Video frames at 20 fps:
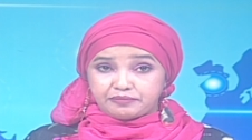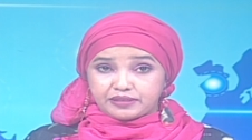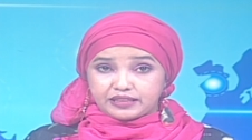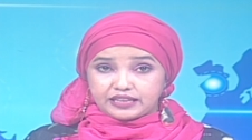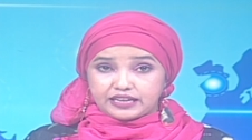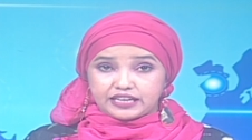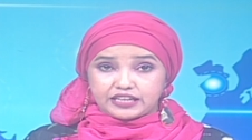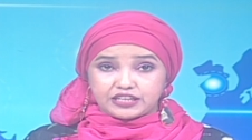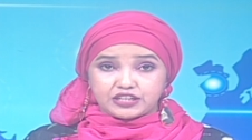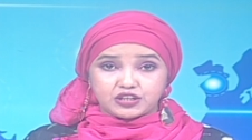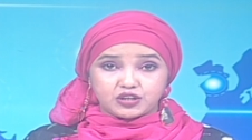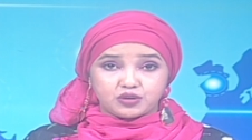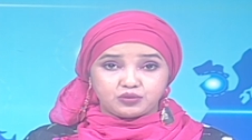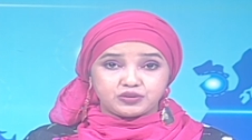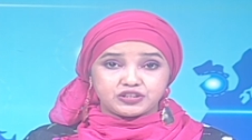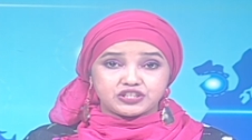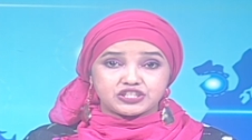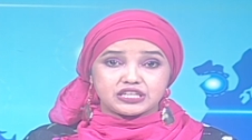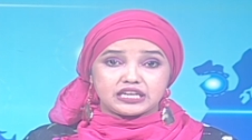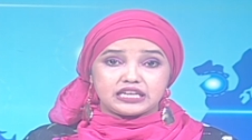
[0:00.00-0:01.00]
plan,
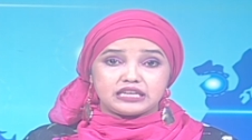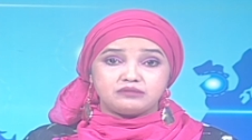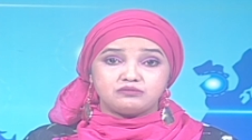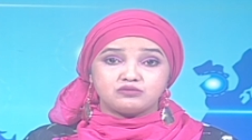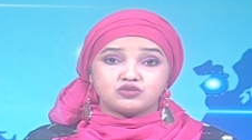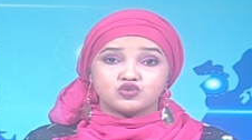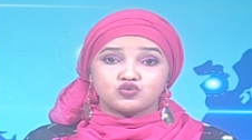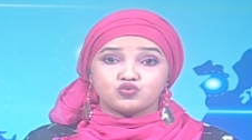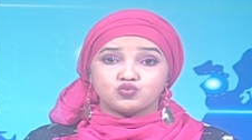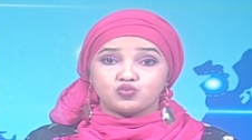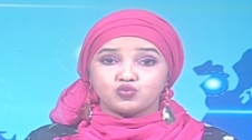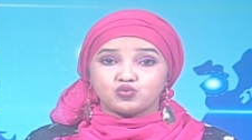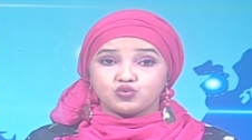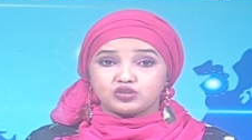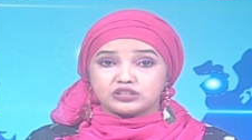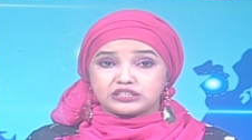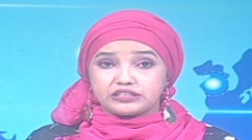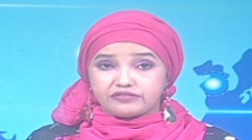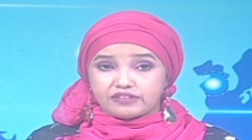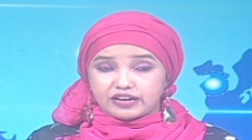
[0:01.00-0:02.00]
which aims
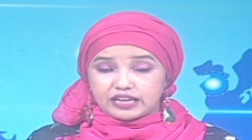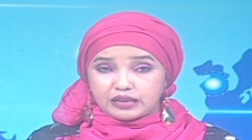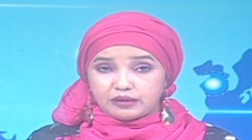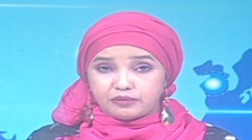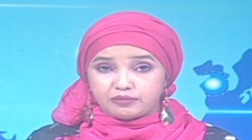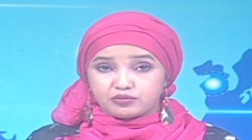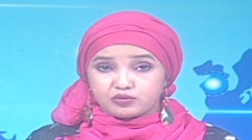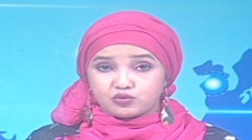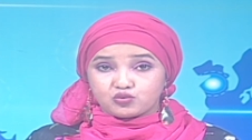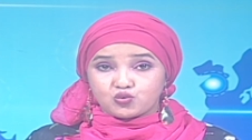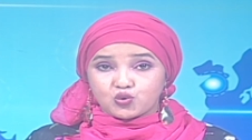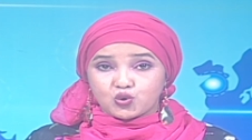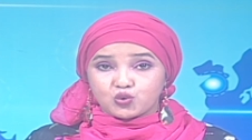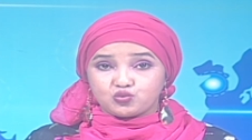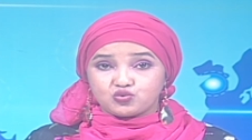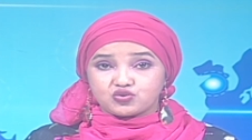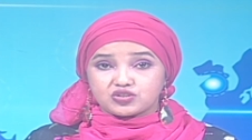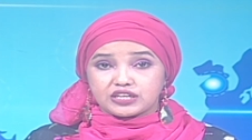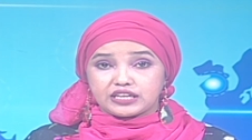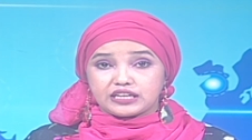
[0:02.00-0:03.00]
to develop
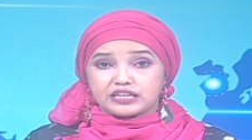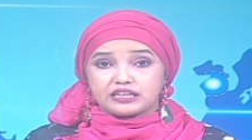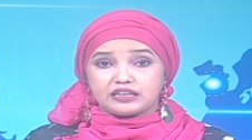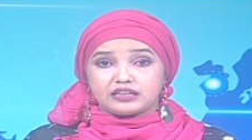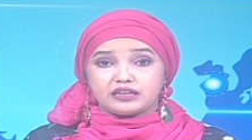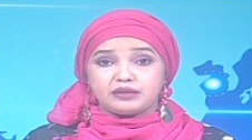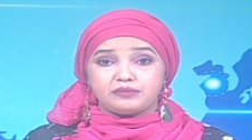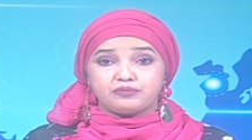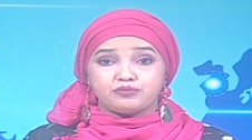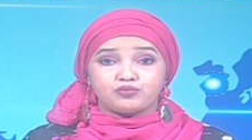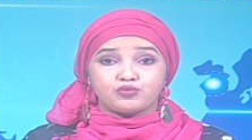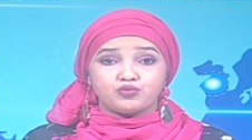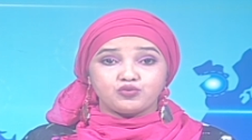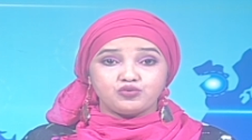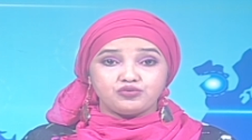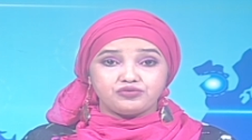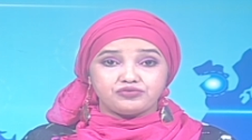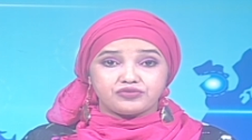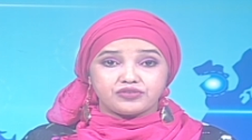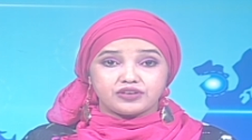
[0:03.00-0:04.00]
growth and
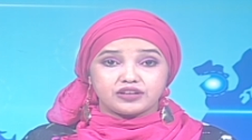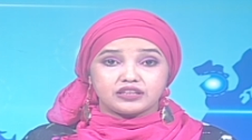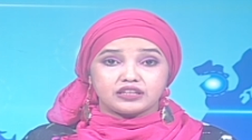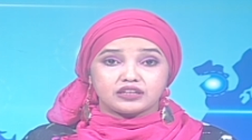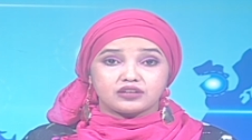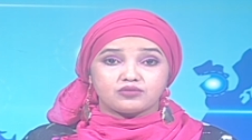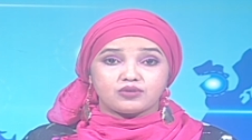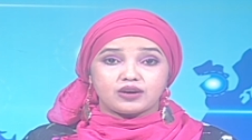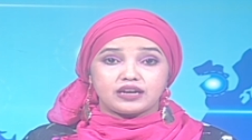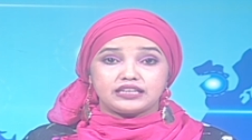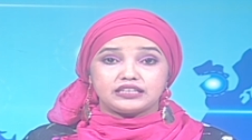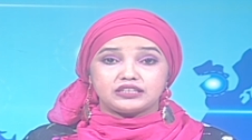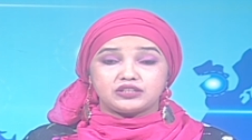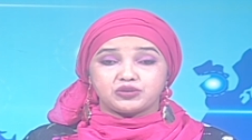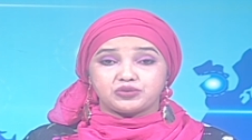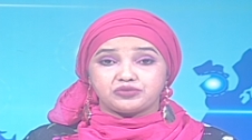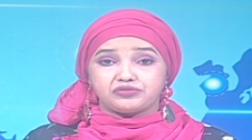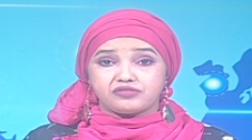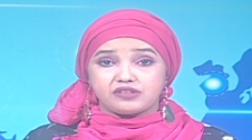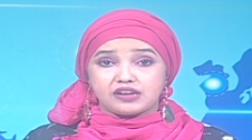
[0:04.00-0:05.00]
improve the quality
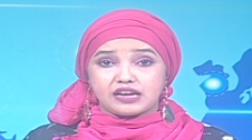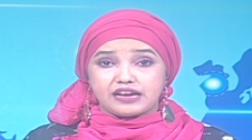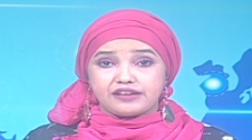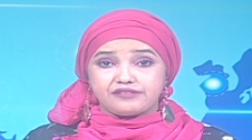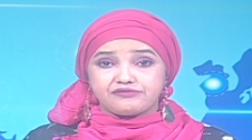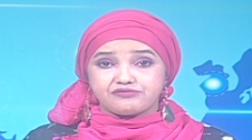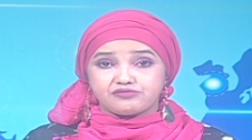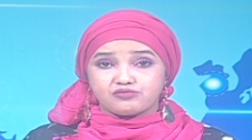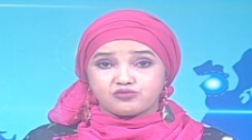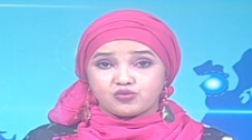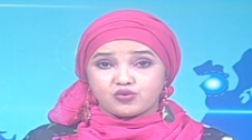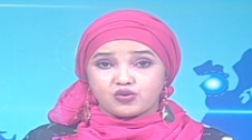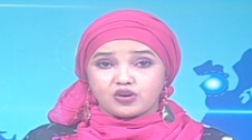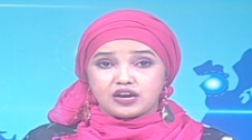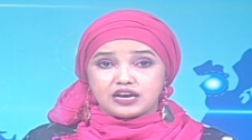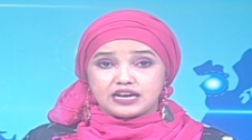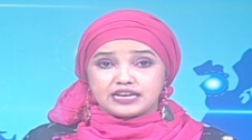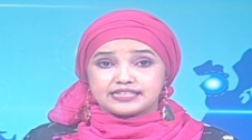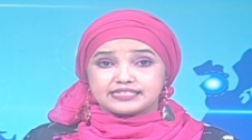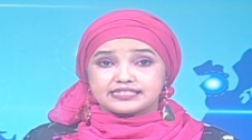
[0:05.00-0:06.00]
of life for
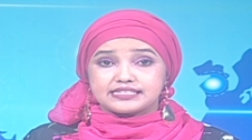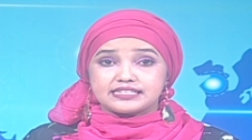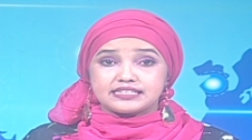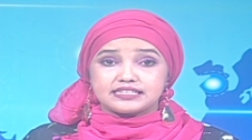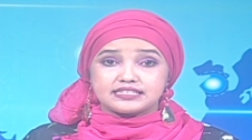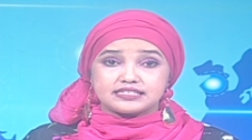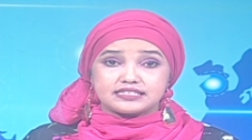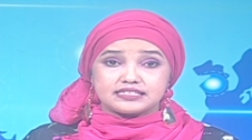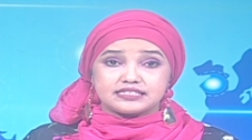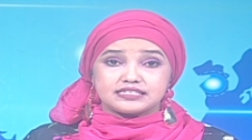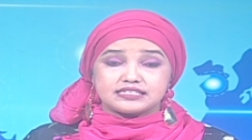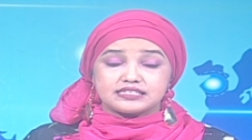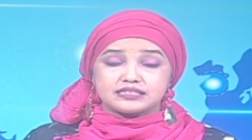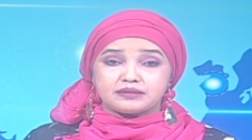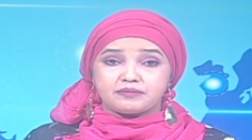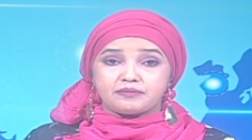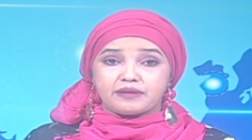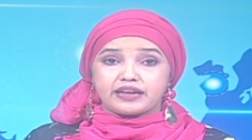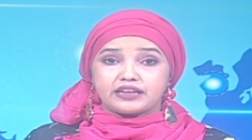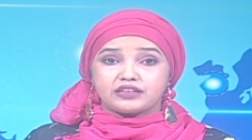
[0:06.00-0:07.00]
citizens
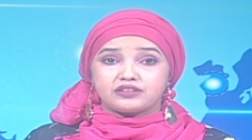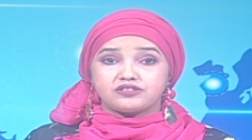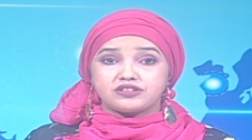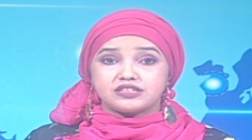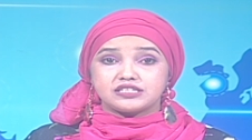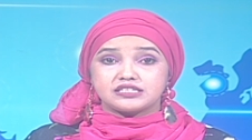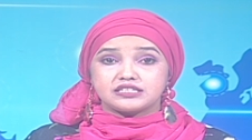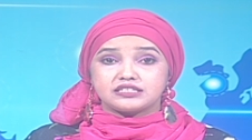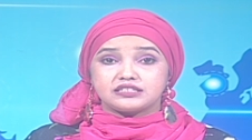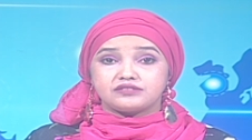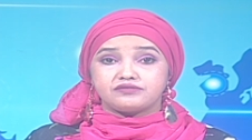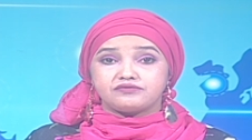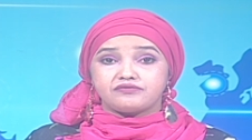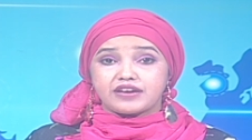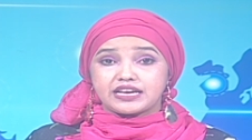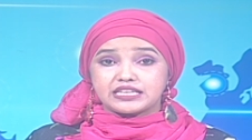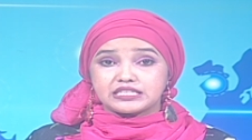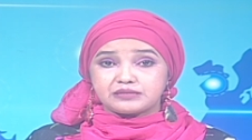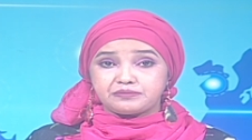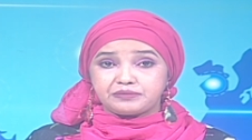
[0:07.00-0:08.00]
by increasing
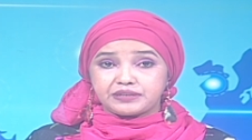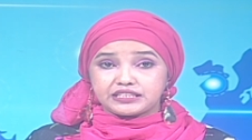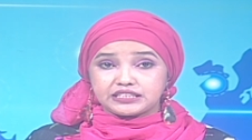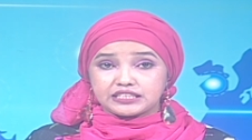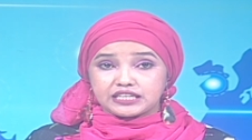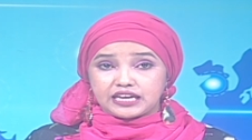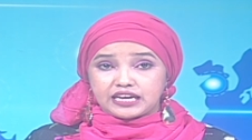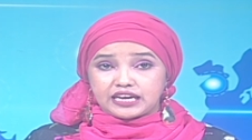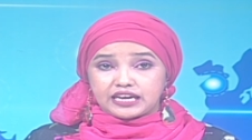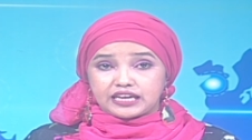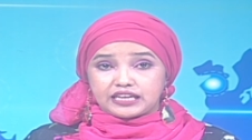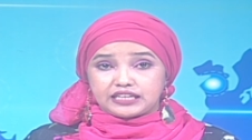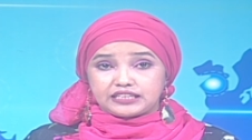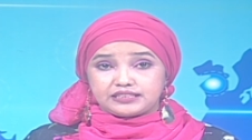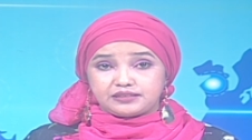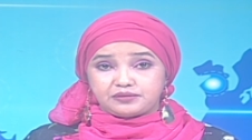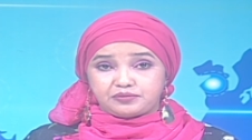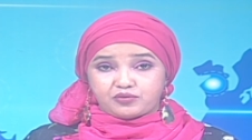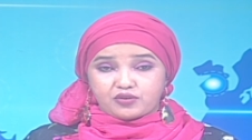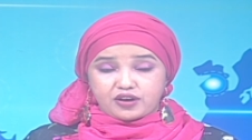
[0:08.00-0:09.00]
investment in
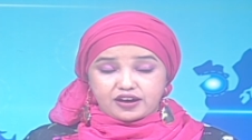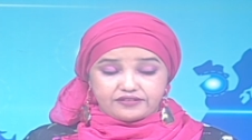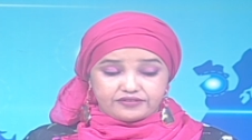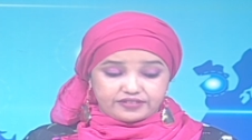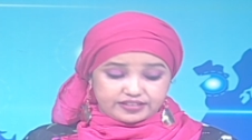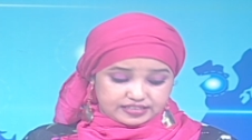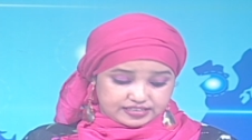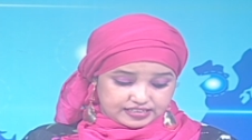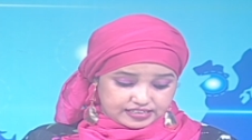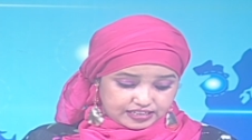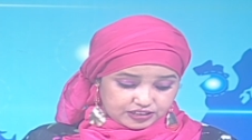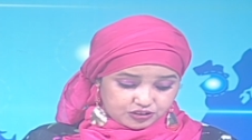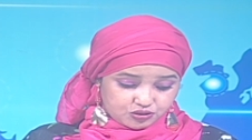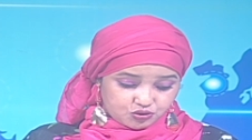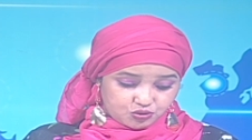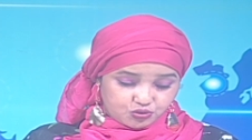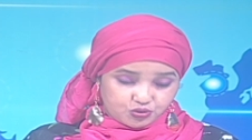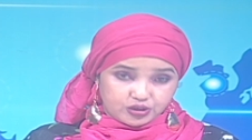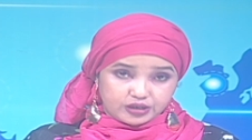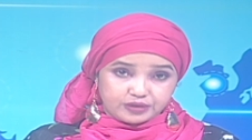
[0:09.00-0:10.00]
the private
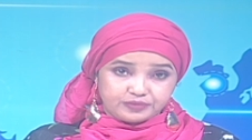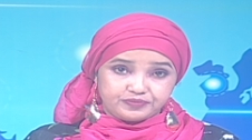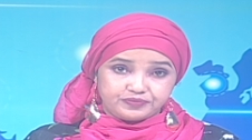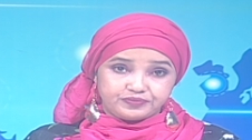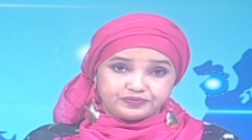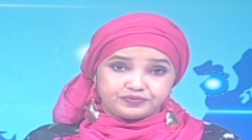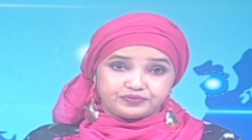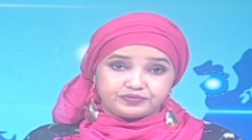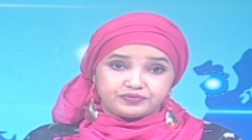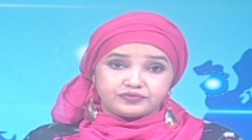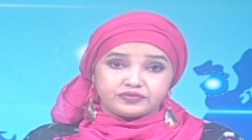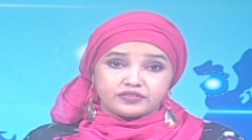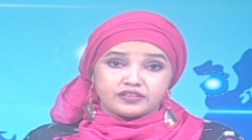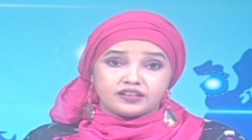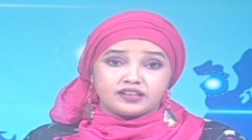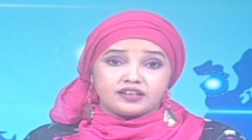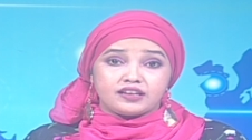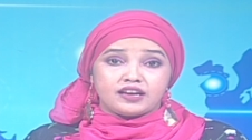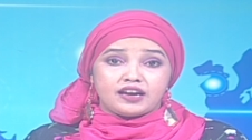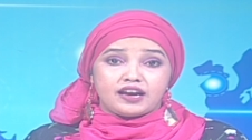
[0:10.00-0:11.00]
sector.
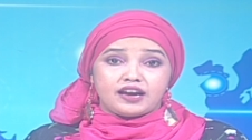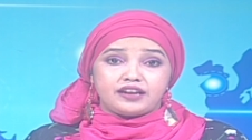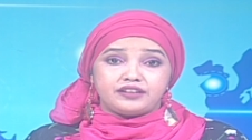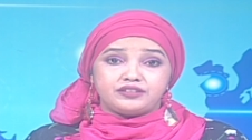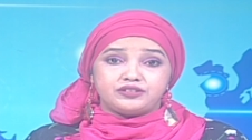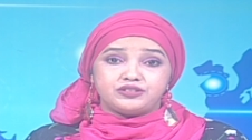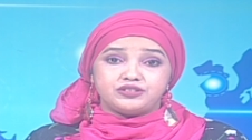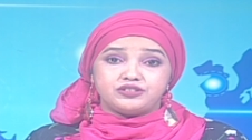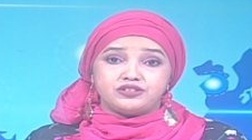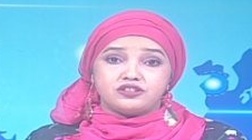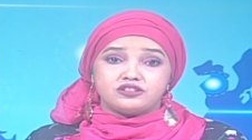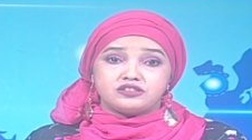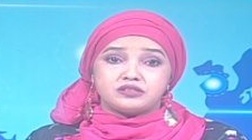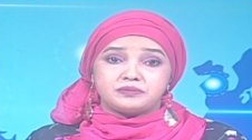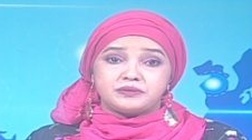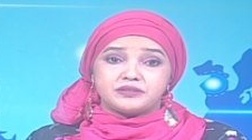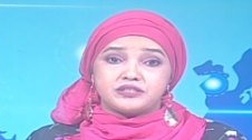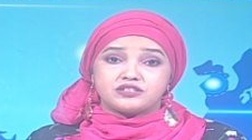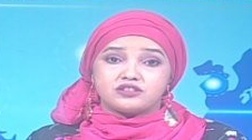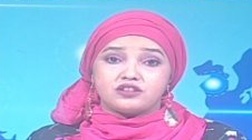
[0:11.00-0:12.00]
Under the
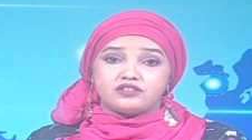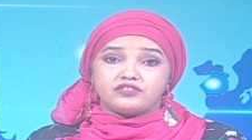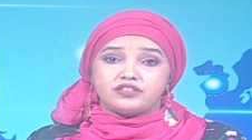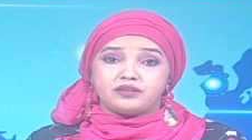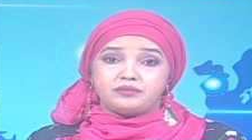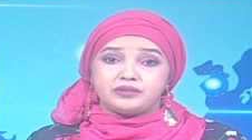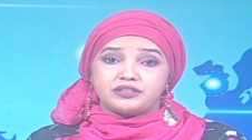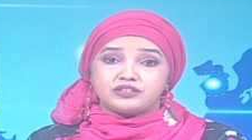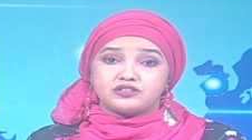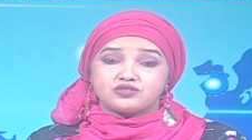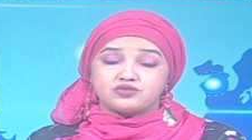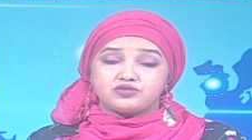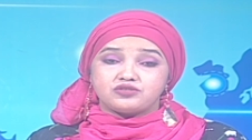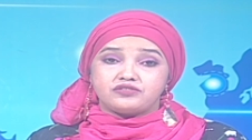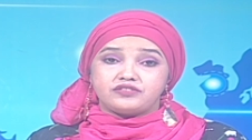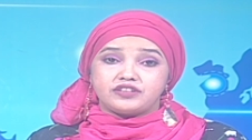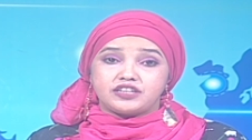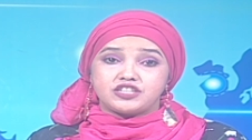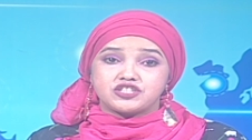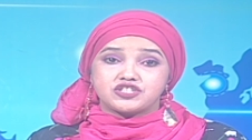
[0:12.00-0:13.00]
auspices of the Ministry
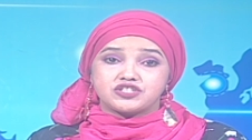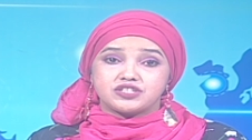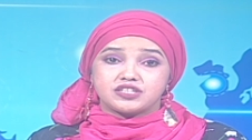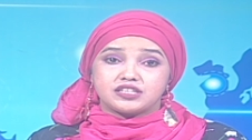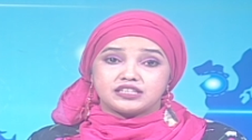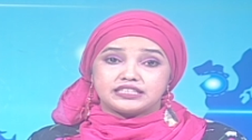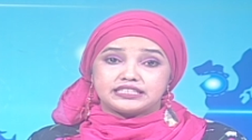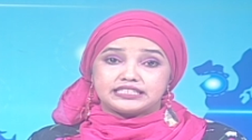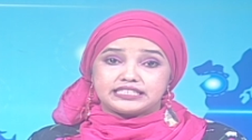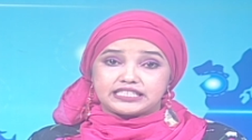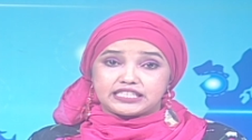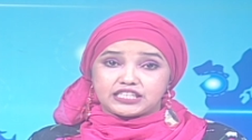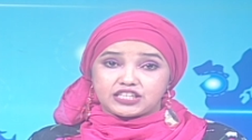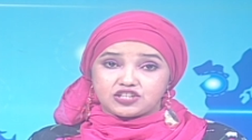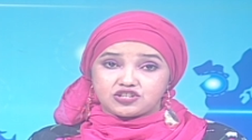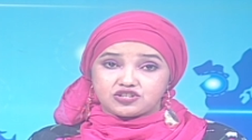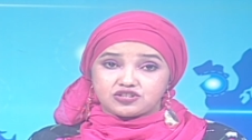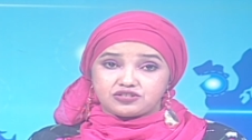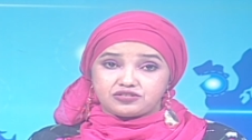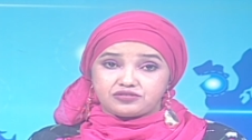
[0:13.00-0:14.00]
of National
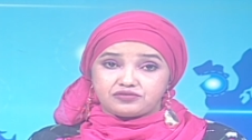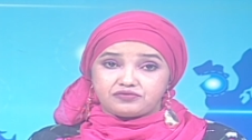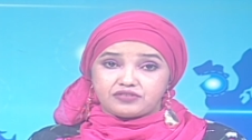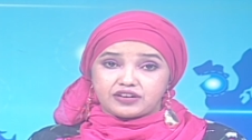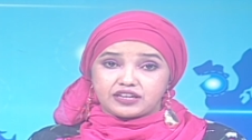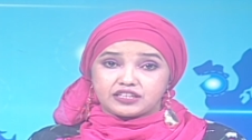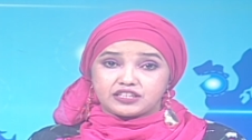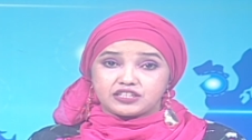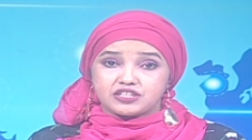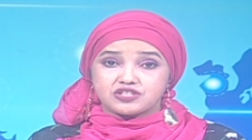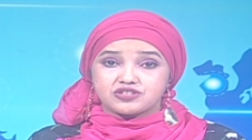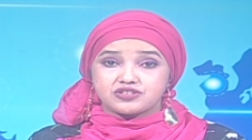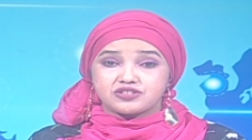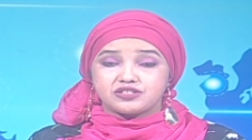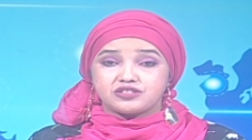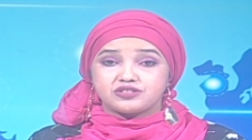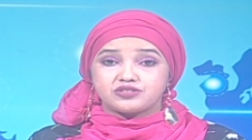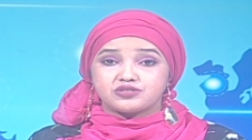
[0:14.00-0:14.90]
Education and Vocational